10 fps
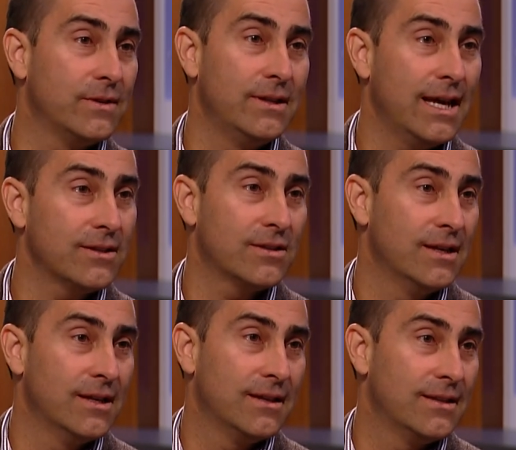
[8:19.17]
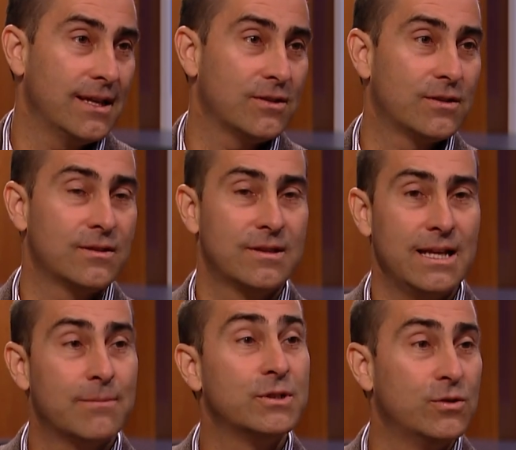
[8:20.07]
And that's that's the
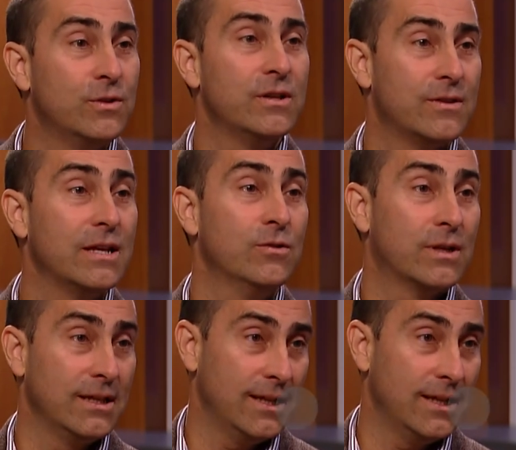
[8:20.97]
opportunities that you can